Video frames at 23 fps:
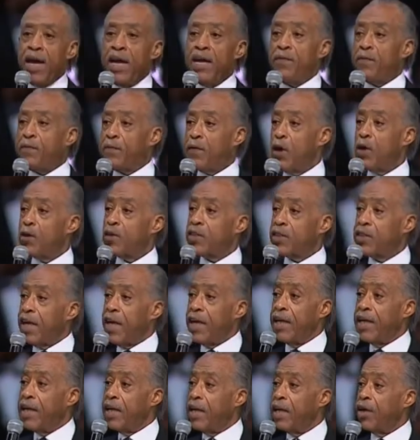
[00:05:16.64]
made folks
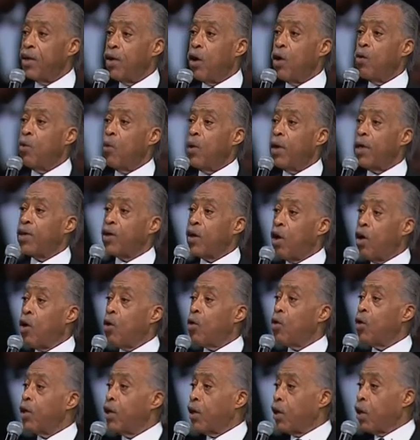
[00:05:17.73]
that didn't know what the
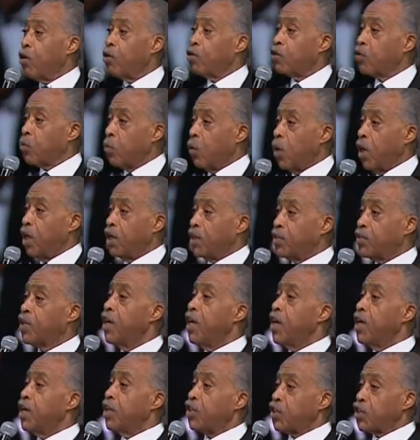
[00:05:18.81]
Holy Ghost was
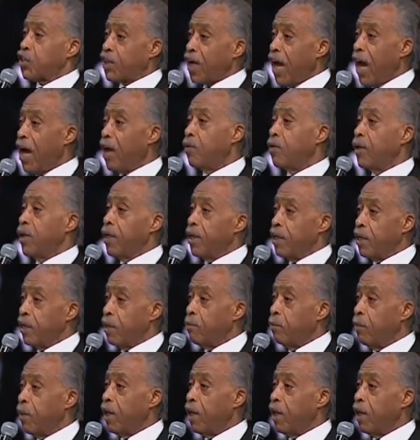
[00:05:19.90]
shout in the